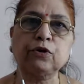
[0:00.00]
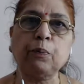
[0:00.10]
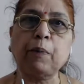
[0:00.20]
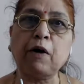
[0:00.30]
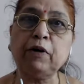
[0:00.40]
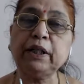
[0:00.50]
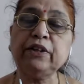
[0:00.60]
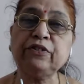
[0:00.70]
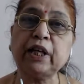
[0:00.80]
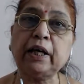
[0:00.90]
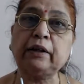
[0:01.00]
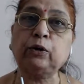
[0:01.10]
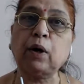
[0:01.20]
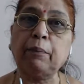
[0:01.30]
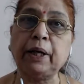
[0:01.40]
So power is there
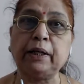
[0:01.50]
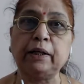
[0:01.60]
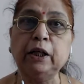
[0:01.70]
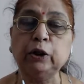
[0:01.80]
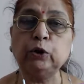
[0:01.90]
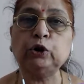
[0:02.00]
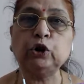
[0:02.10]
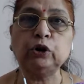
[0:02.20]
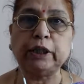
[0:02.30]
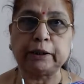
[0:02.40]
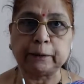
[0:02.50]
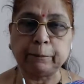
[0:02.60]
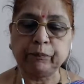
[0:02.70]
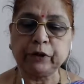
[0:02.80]
to amend, to show that.